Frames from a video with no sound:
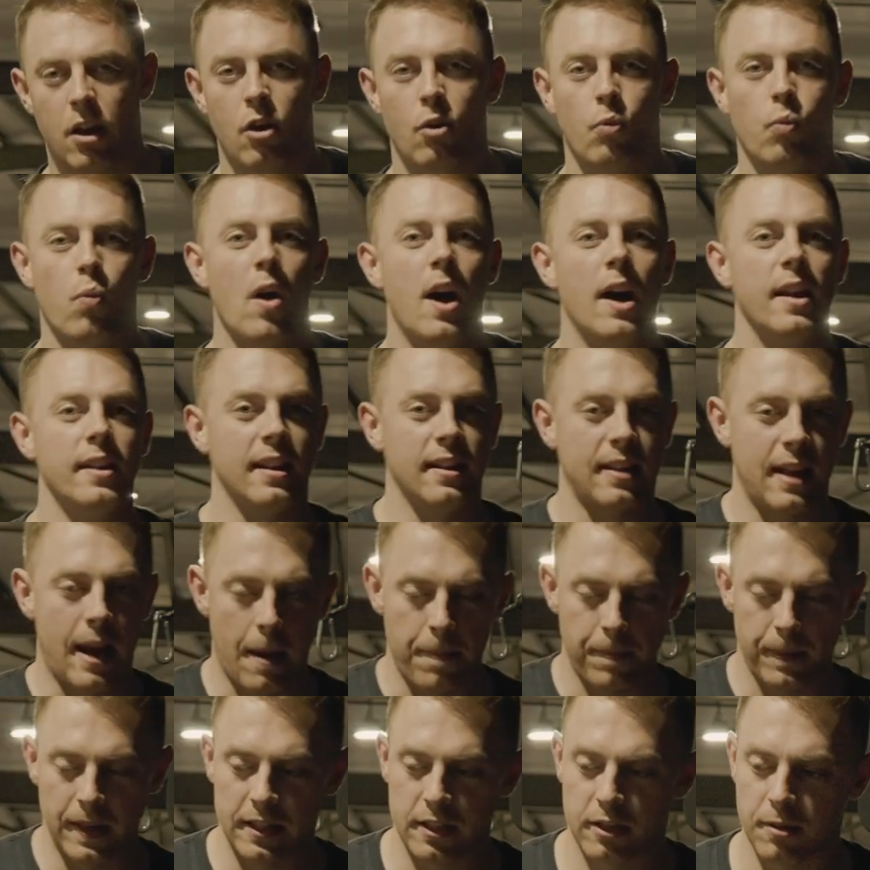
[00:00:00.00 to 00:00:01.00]
why is this
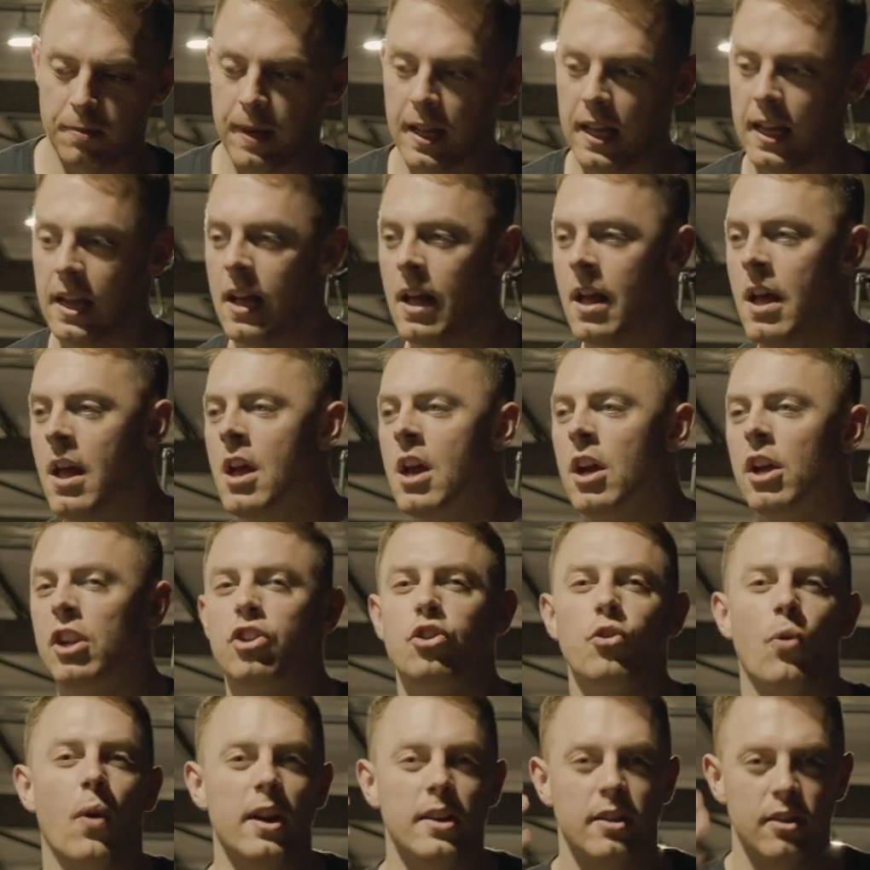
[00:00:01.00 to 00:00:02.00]
happening to me?
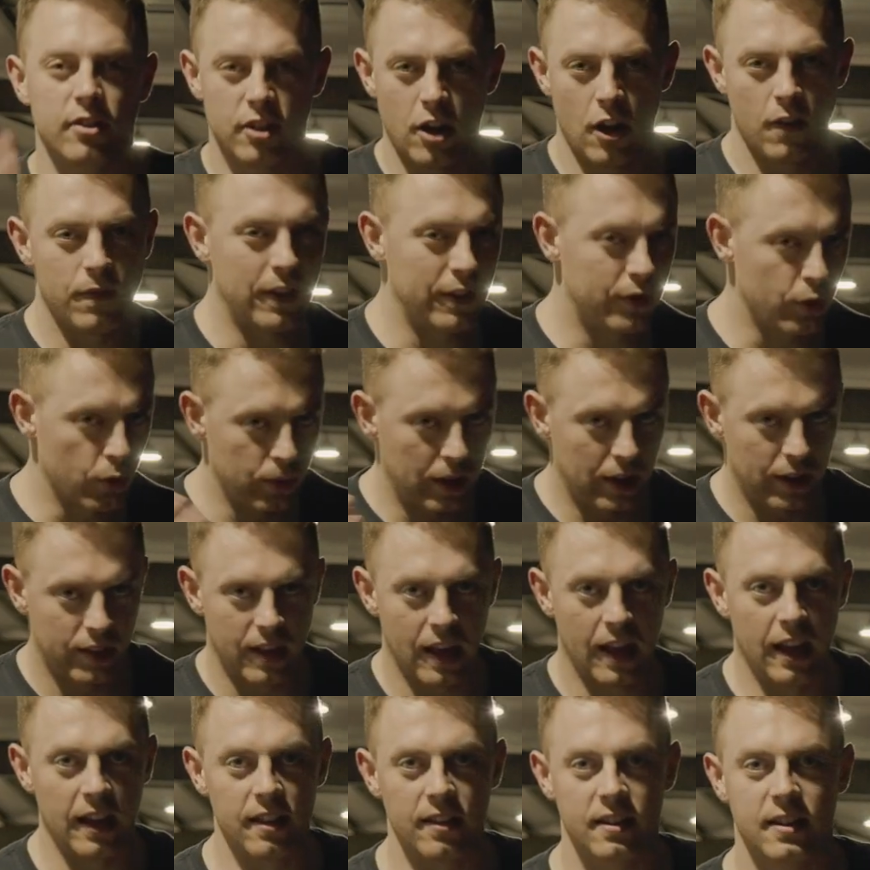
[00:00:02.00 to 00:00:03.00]
Do I deserve this? All these
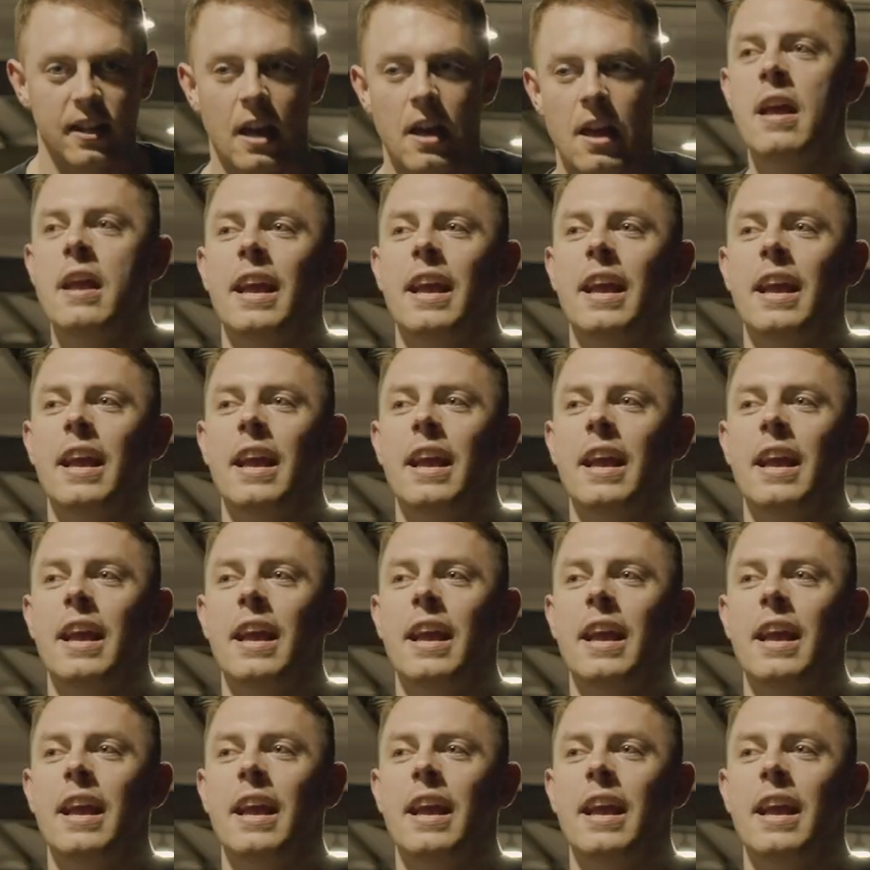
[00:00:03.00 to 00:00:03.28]
things.